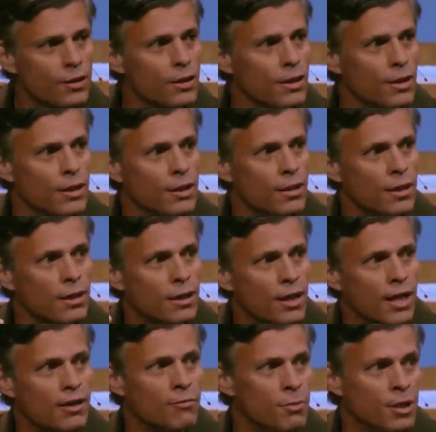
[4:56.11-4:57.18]
it
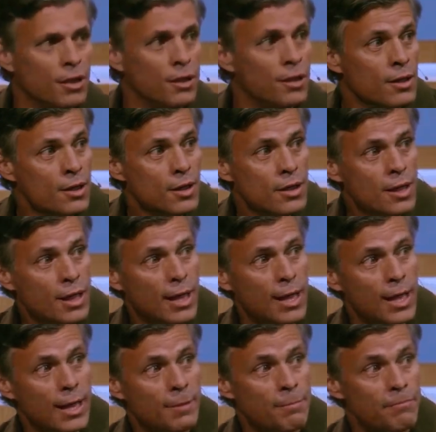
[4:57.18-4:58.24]
gave me
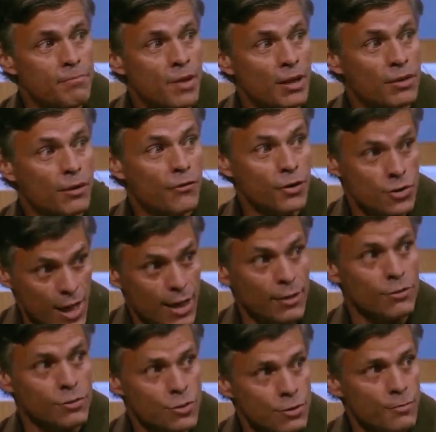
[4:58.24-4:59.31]
a different
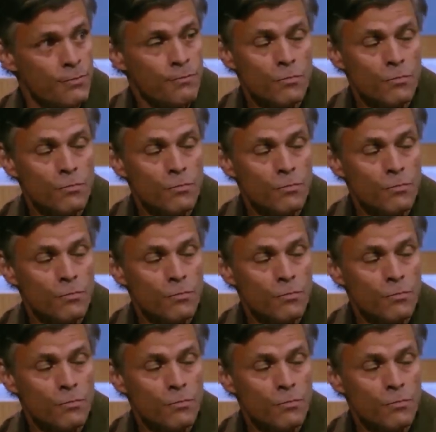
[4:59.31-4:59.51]
challenge.